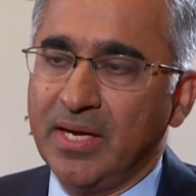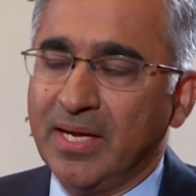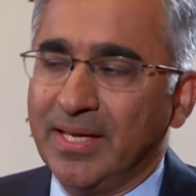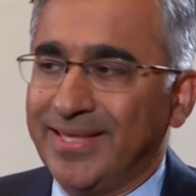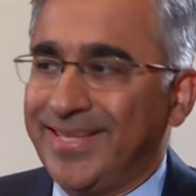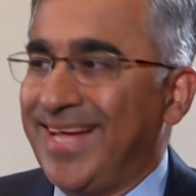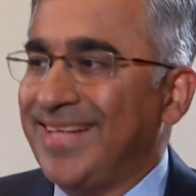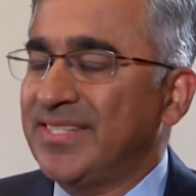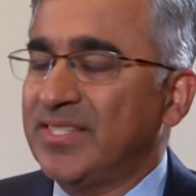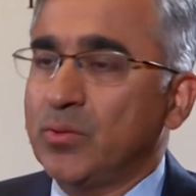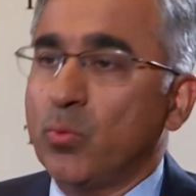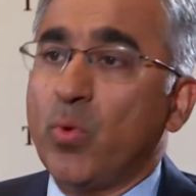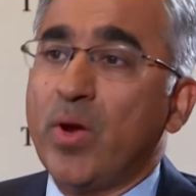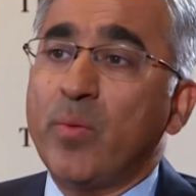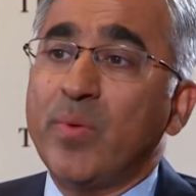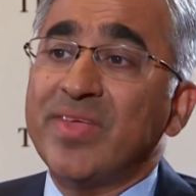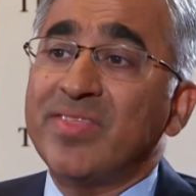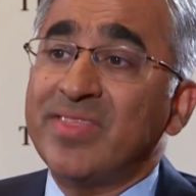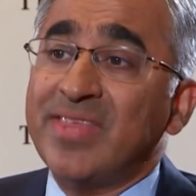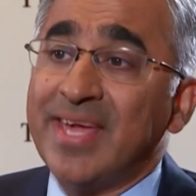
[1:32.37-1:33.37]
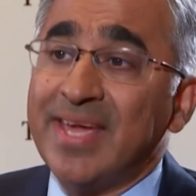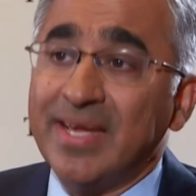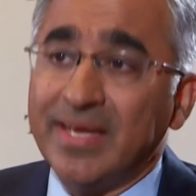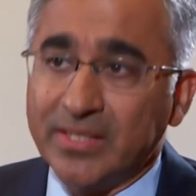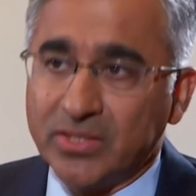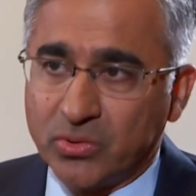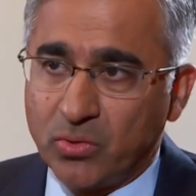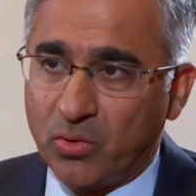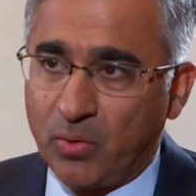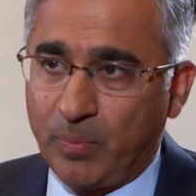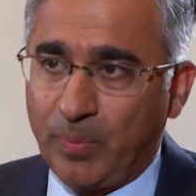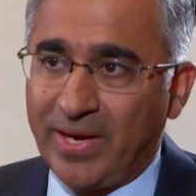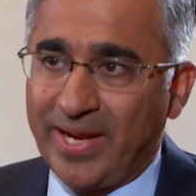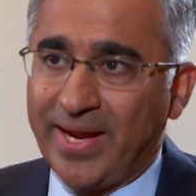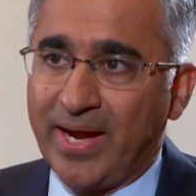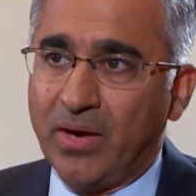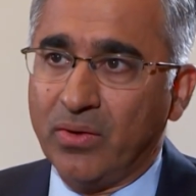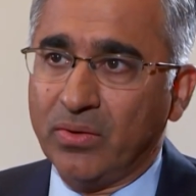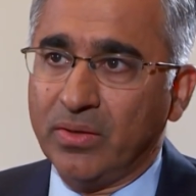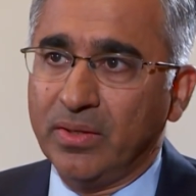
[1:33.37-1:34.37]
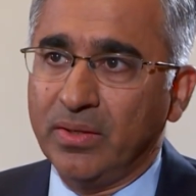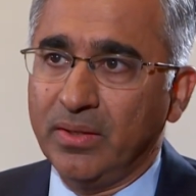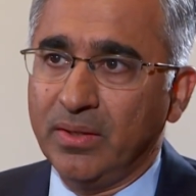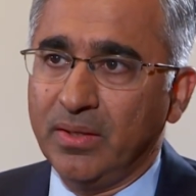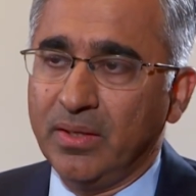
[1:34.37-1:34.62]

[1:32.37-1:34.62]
That's the way we think it's going to play out.